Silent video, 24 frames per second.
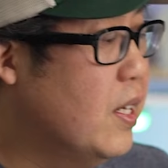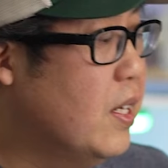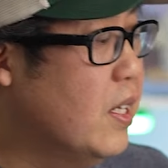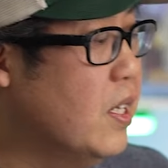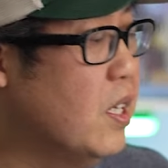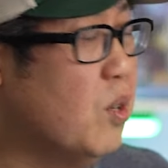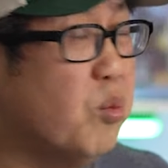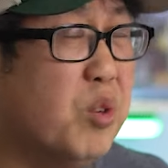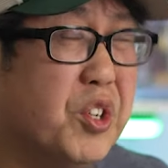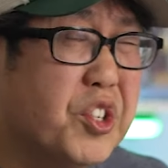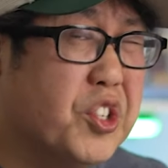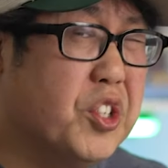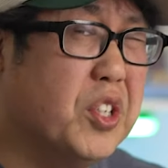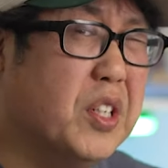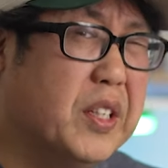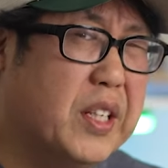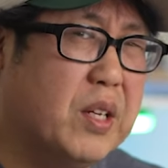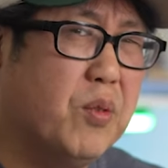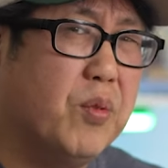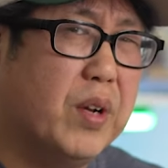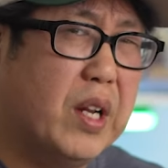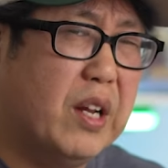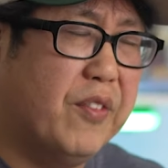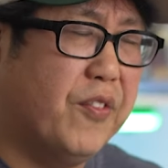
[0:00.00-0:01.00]

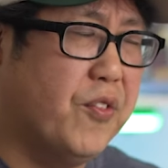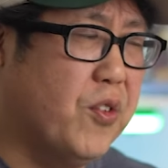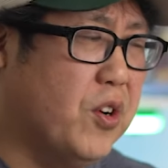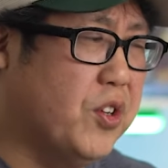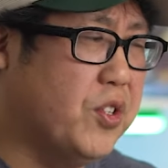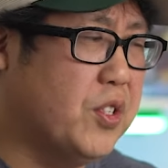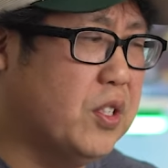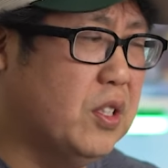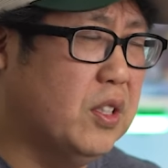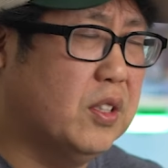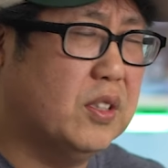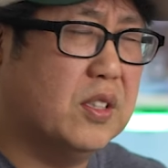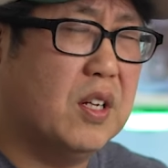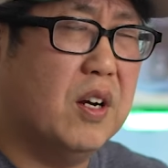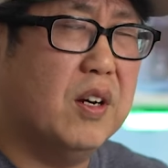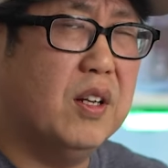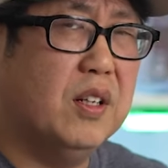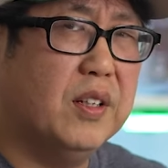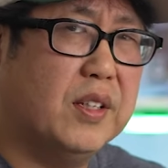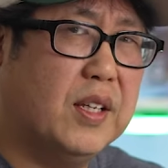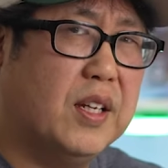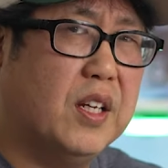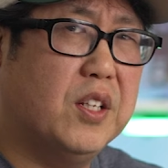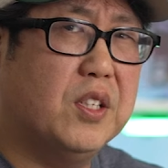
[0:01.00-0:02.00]
Originally, when I first started
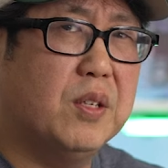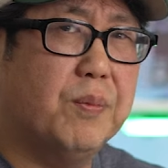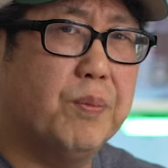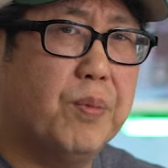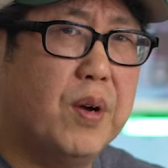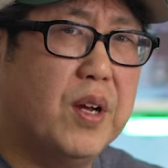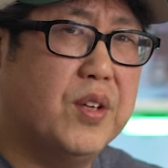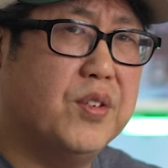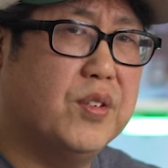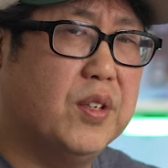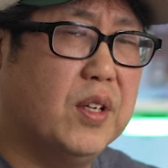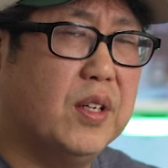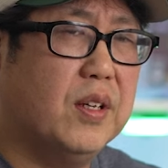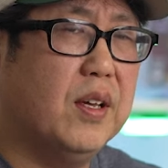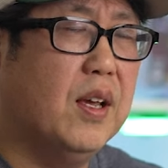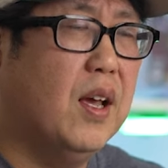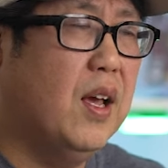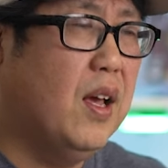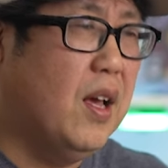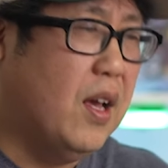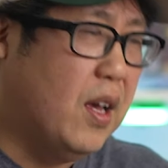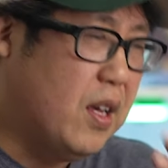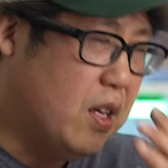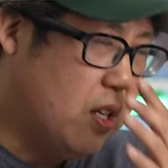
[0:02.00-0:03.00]
looking into pressing,
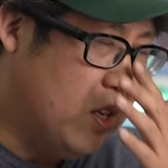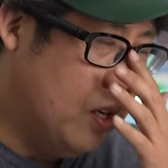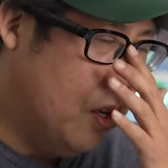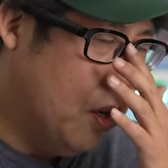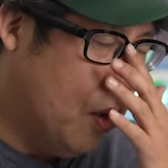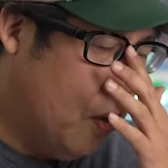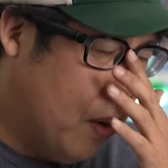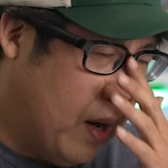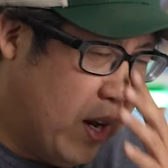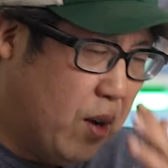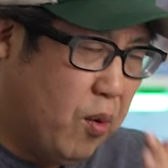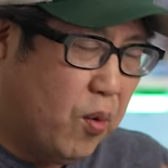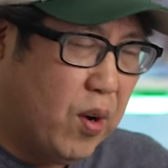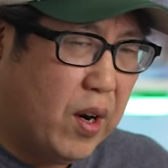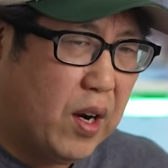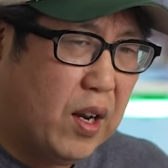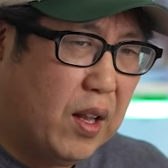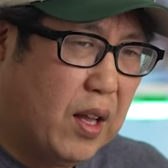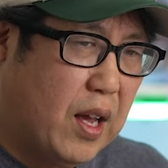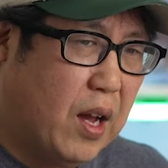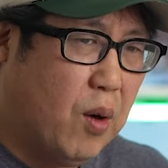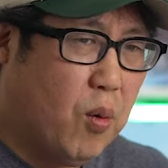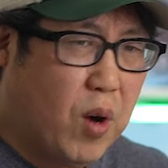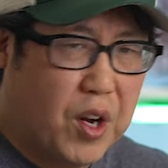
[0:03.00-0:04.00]
I
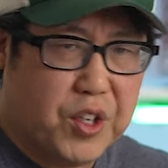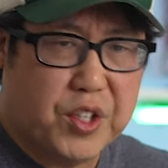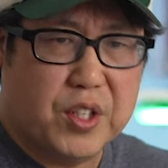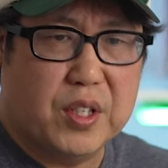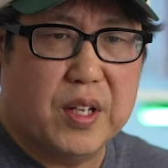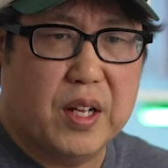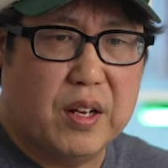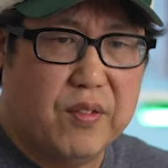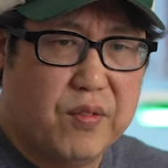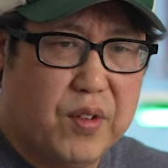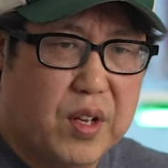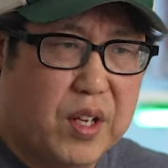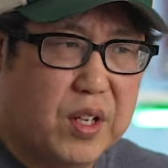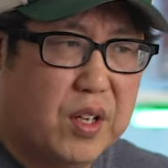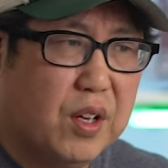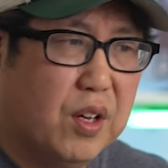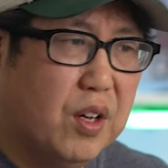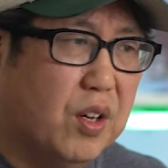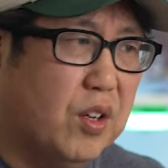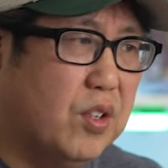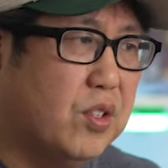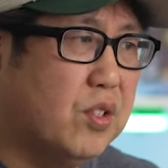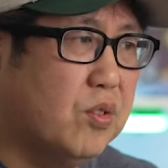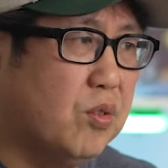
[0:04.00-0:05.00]
watched a lot of
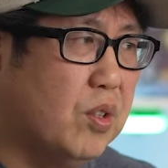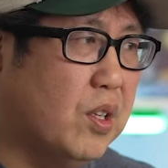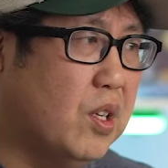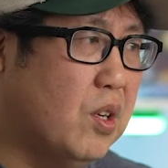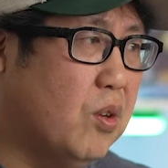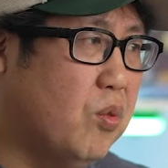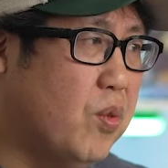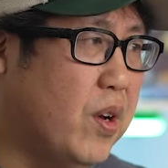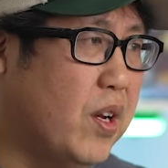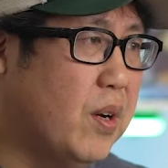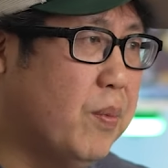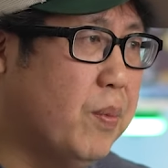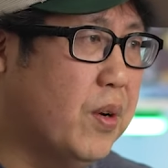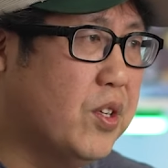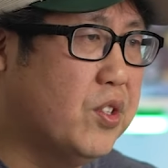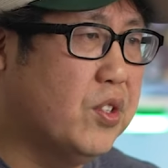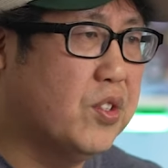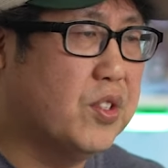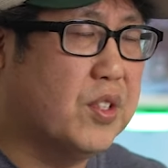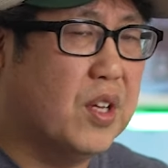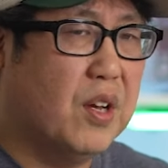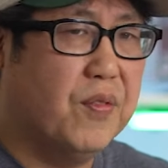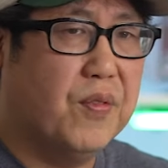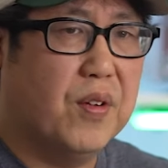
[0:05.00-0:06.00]
videos and I read a
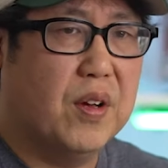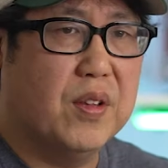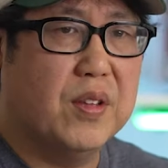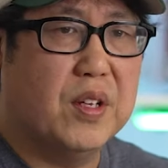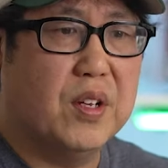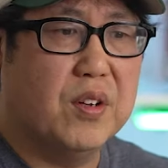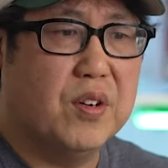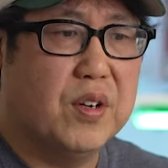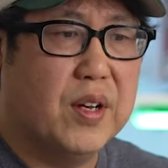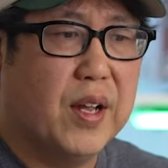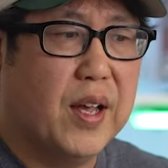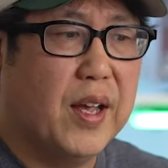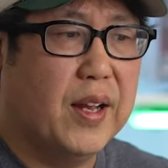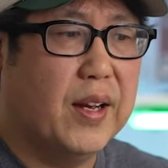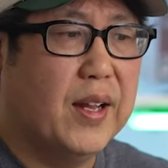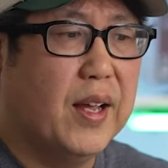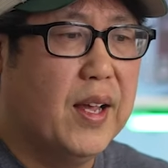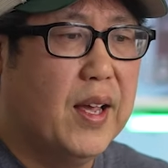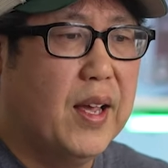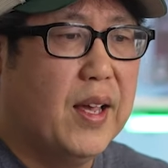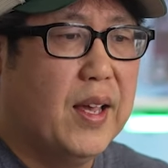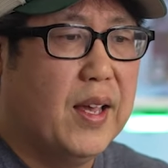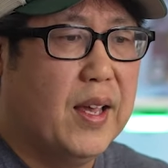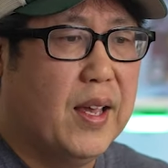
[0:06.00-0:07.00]
bunch of stuff on the internet.
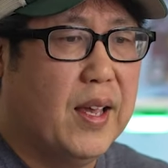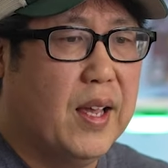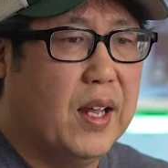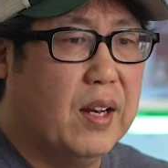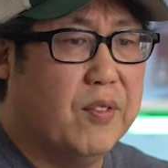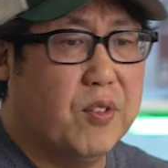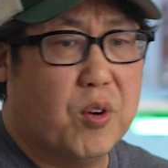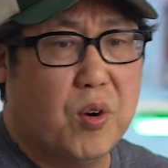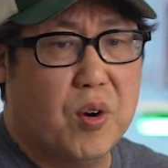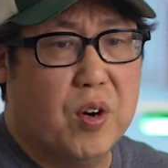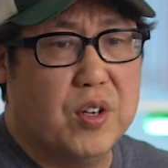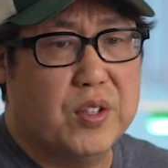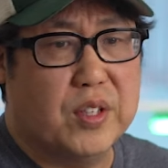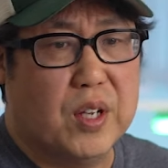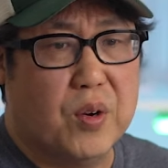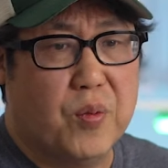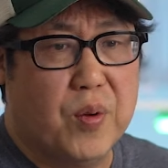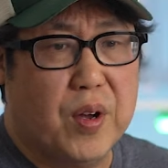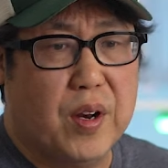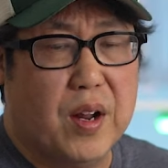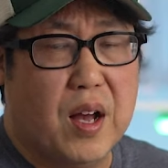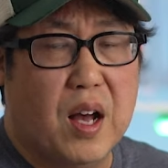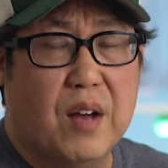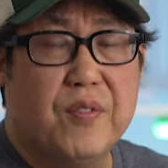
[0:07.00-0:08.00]
And of course, I
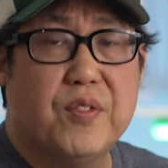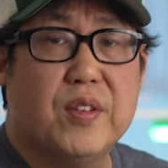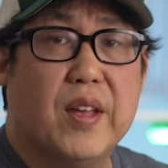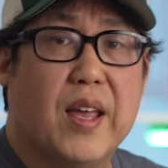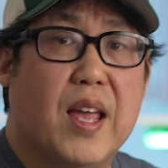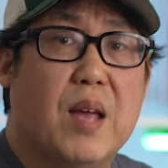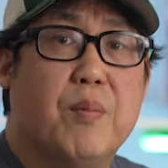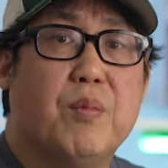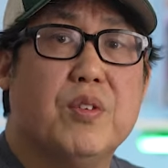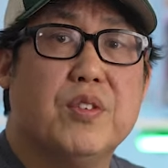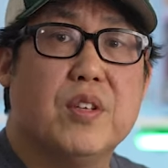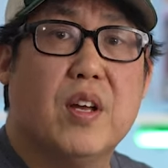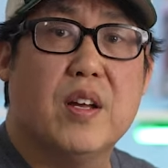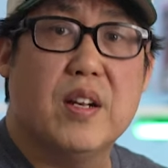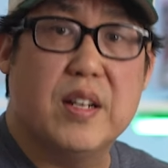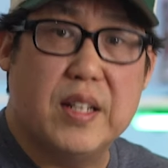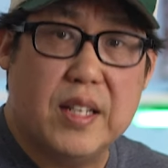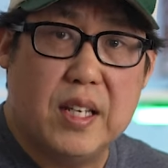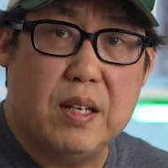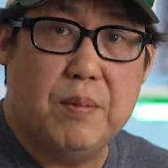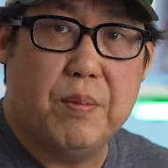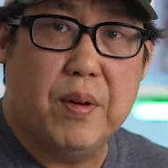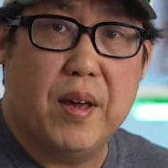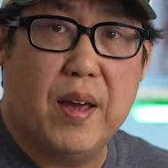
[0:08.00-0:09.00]
went off to Amazon,
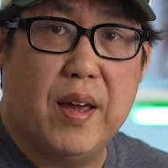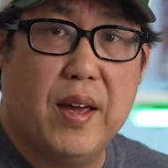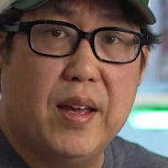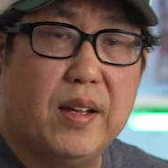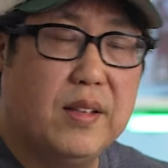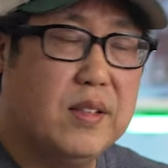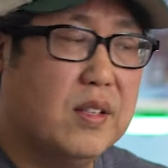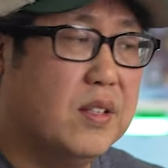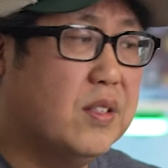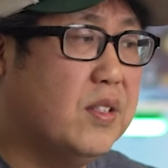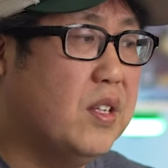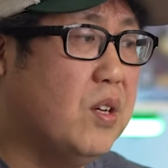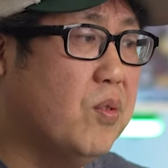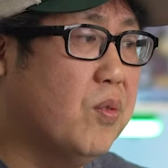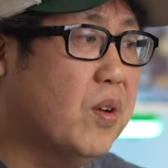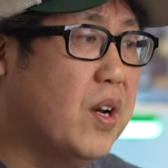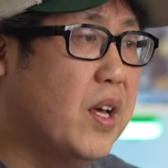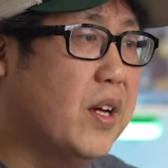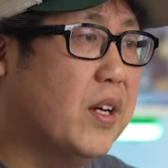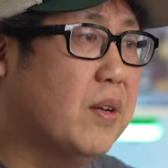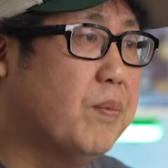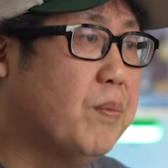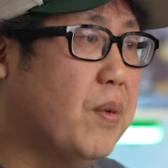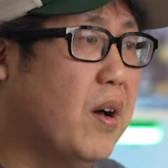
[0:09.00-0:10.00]
eBay to see
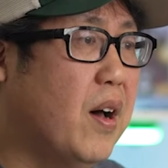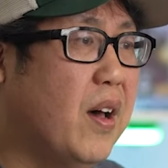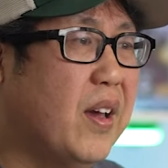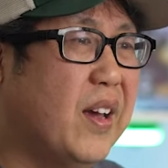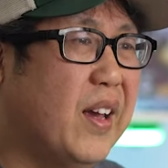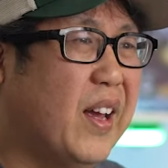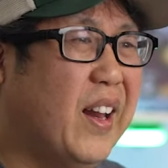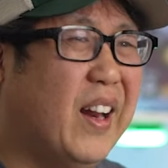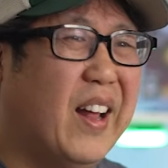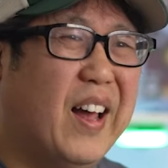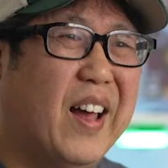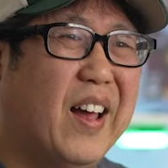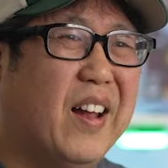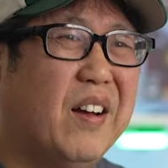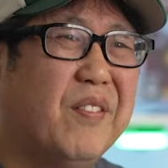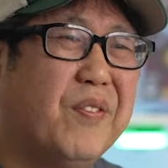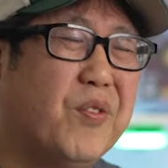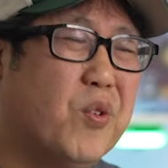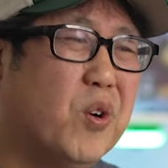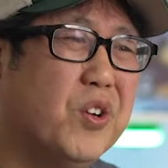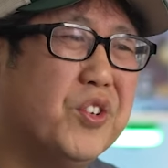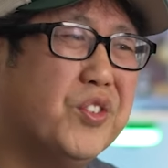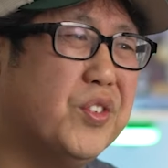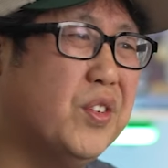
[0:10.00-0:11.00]
what I could buy. And
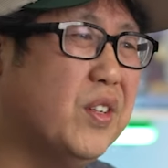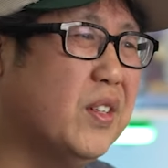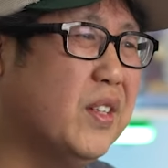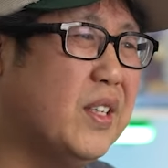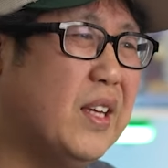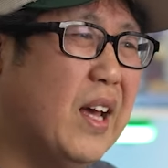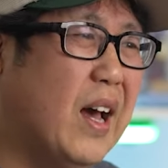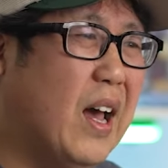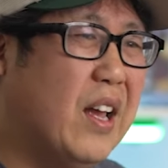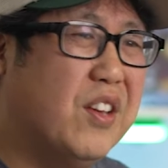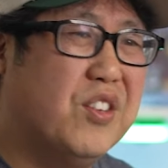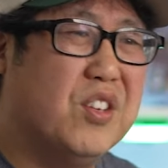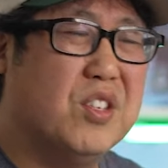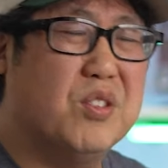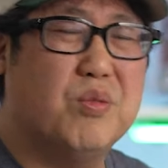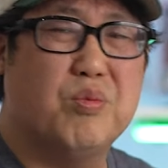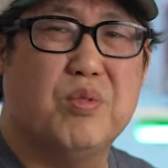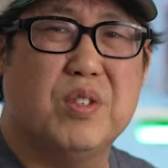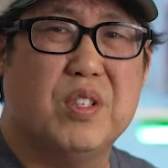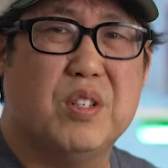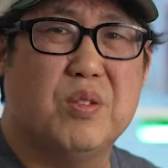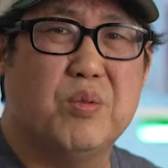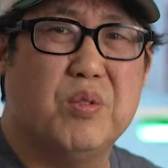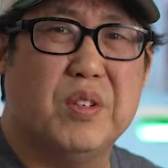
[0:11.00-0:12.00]
unfortunately, I just
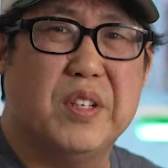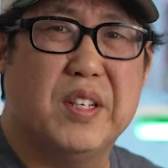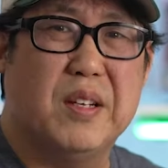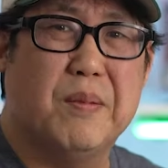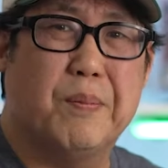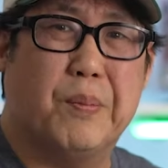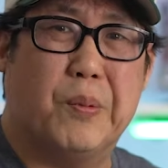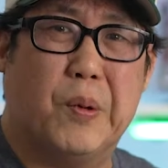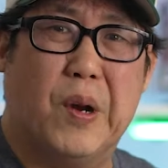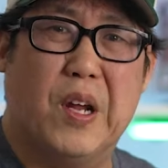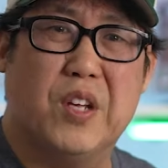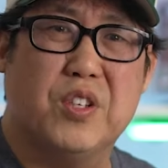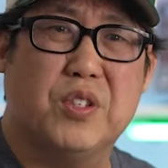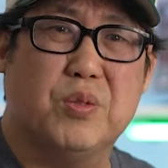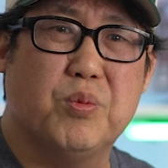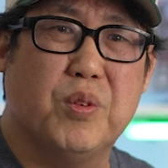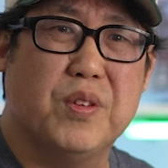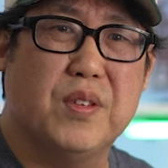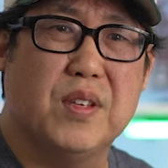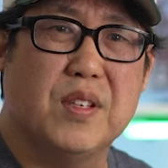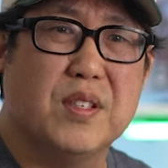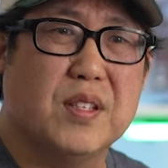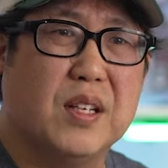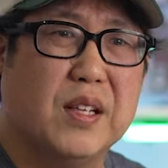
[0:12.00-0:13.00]
wasn't really impressed
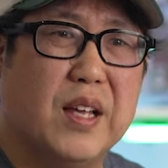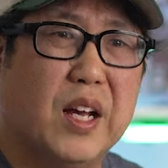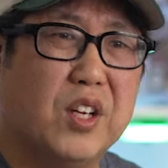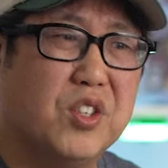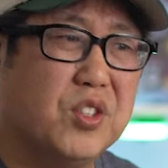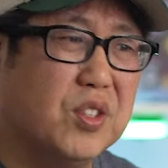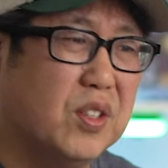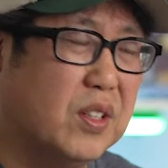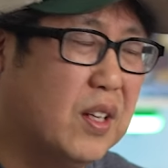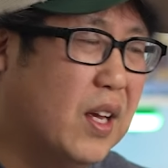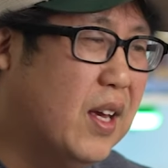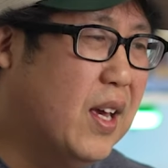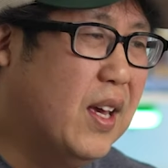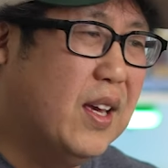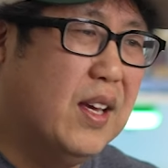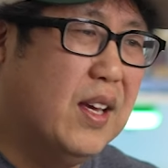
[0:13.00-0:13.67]
with the selection.